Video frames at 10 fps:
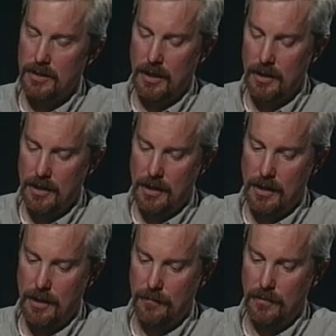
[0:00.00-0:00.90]
that
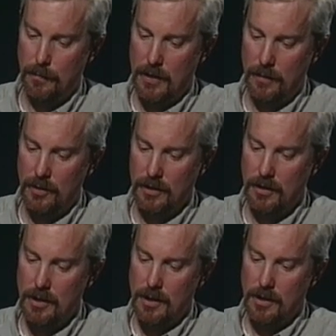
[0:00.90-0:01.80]
if the
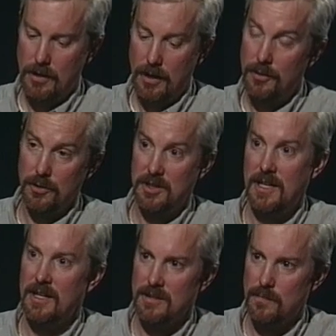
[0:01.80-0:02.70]
public
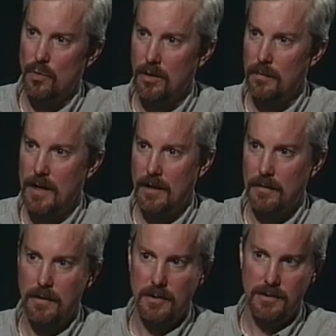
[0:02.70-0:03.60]
understands more
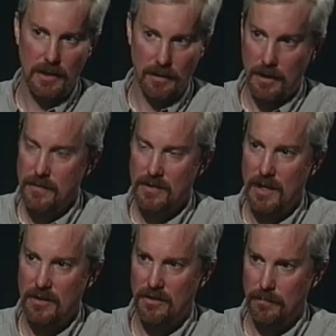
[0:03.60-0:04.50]
about, say, the life
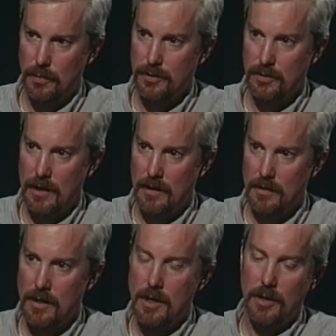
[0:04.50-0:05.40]
cycle of bull
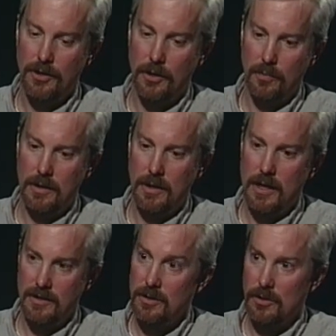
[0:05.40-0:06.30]
trout, they'll
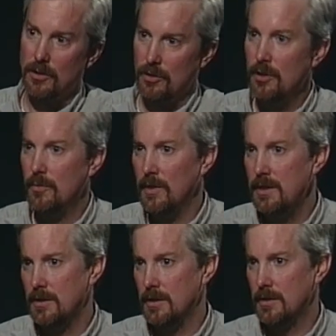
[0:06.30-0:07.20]
realize that there are good
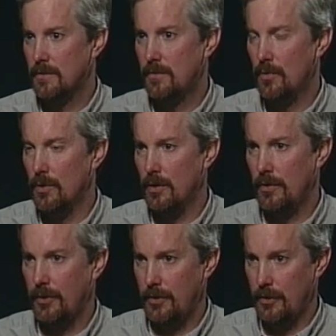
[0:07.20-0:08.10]
reasons for
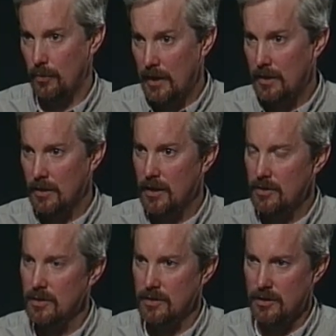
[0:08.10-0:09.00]
the
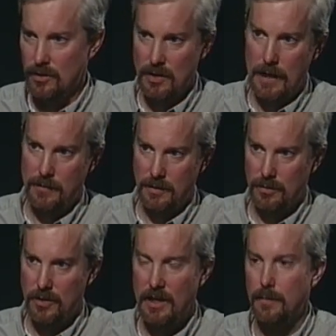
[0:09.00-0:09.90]
regulations the tribes are
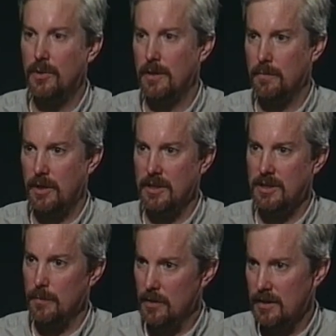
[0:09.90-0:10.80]
trying to put in place
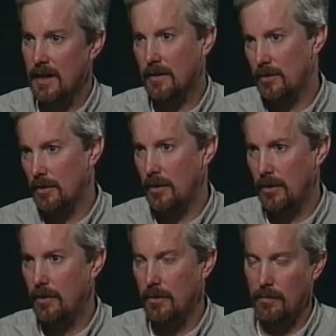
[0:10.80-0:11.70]
to protect
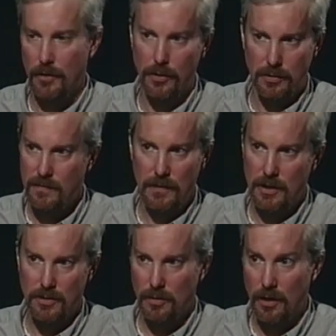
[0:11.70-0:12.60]
those
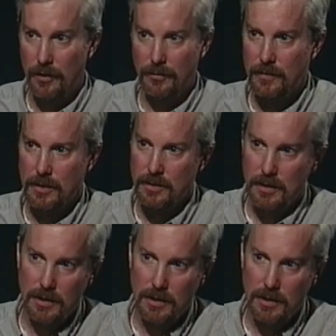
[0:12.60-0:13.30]
fish or other fish.